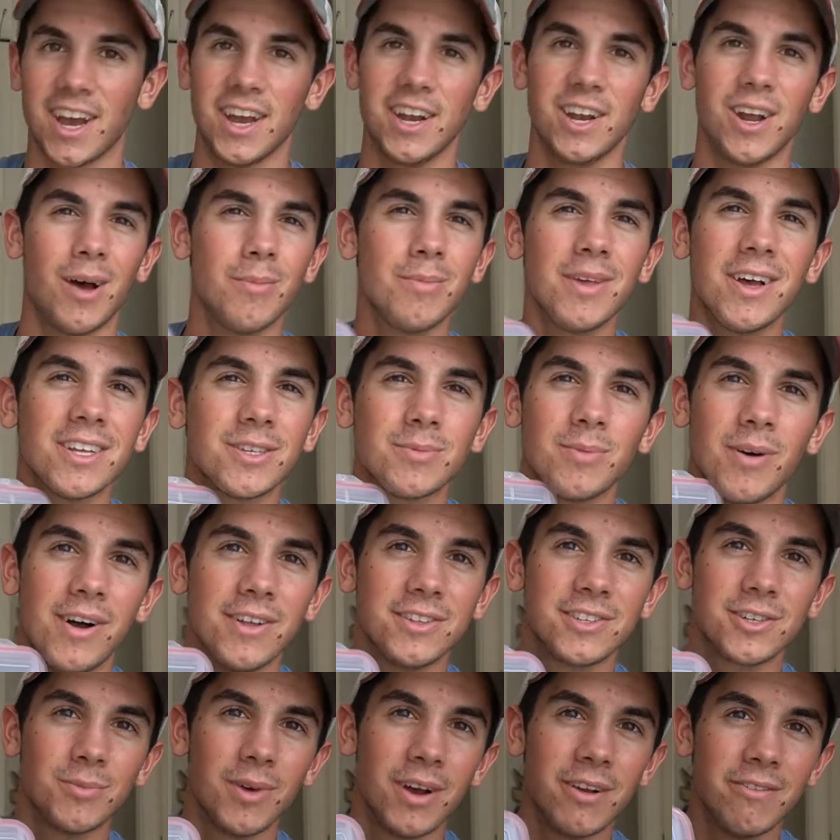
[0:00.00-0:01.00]
I'm not
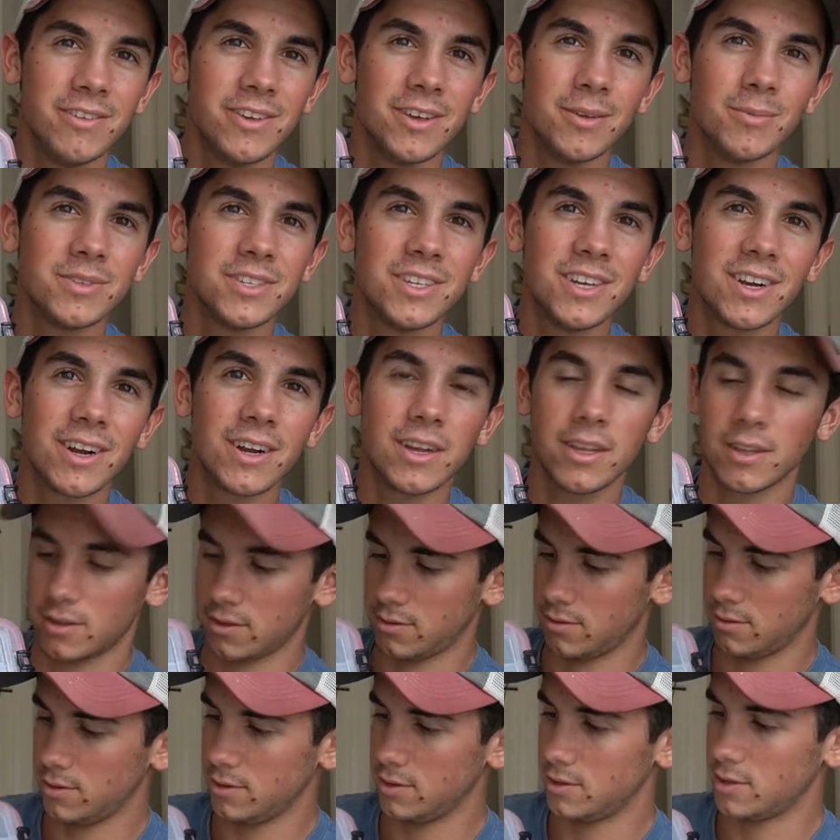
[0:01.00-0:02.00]
sponsored by VMC or anything.
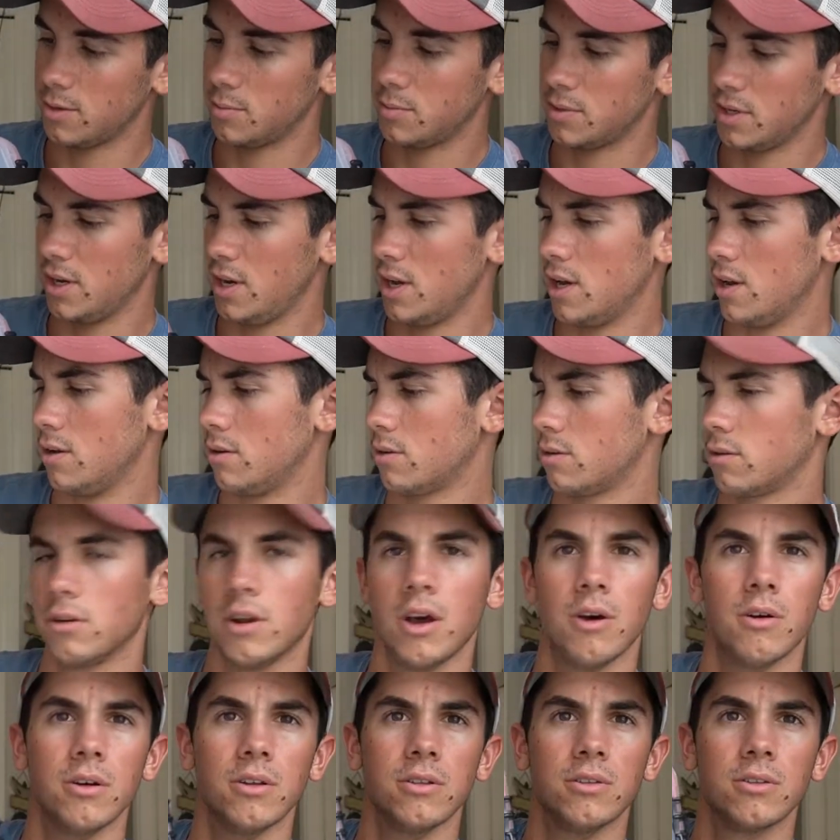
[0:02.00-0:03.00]
Oh, it's upside down.
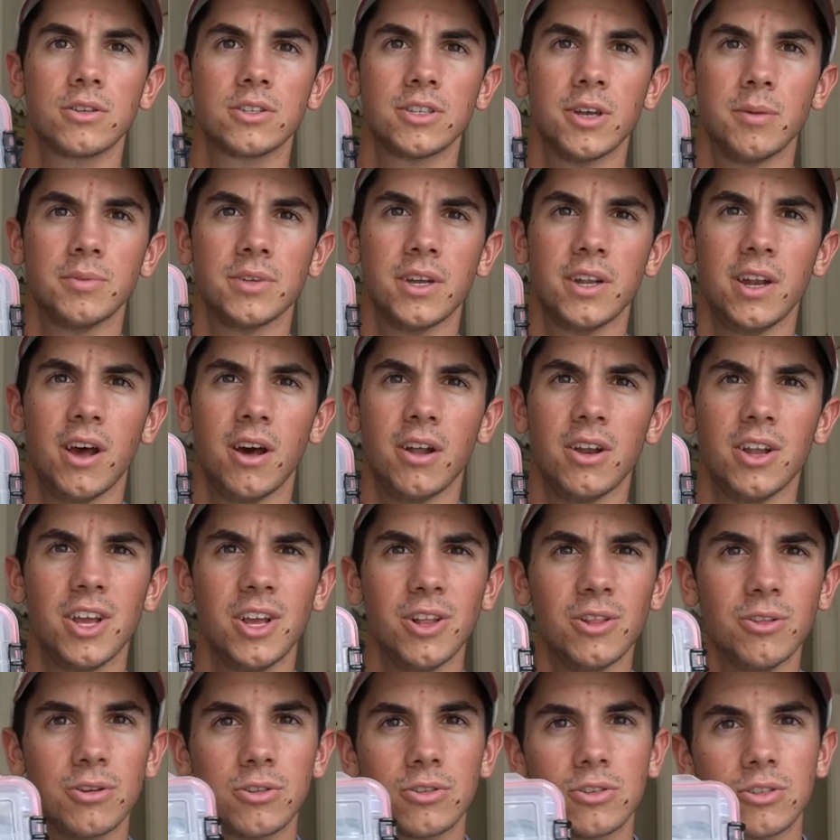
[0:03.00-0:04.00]
No, it looks upside down.
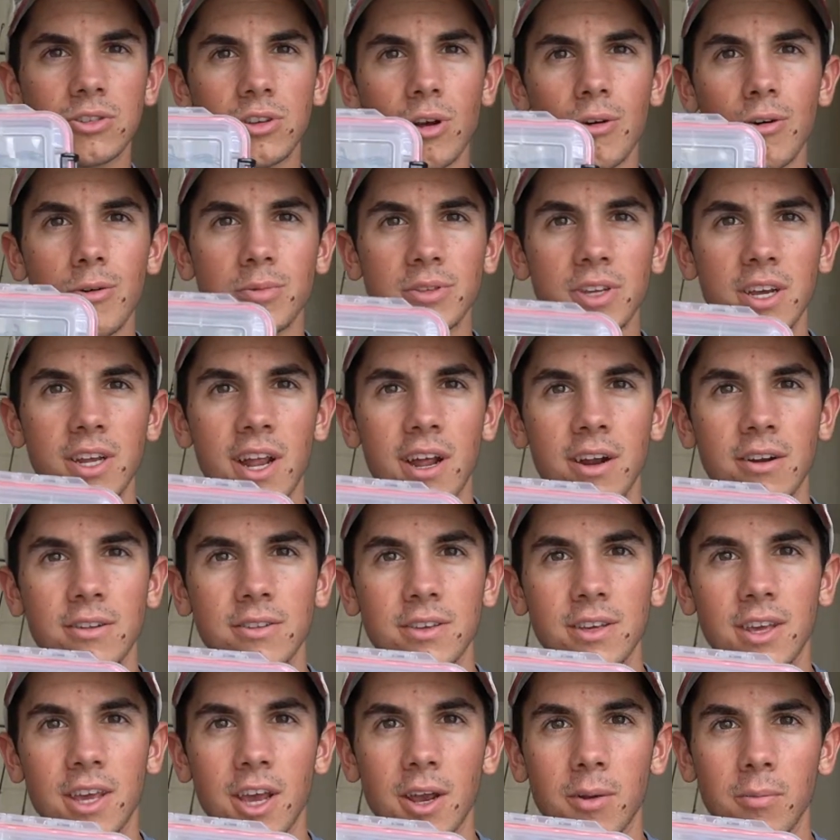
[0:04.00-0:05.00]
It looks so upside down on
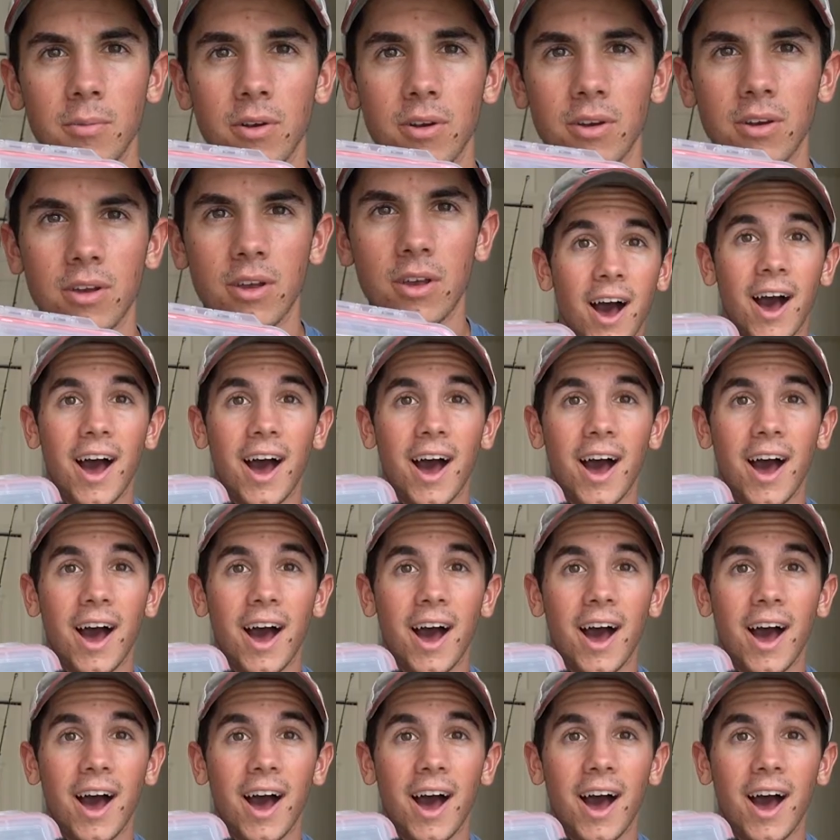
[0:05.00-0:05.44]
the camera.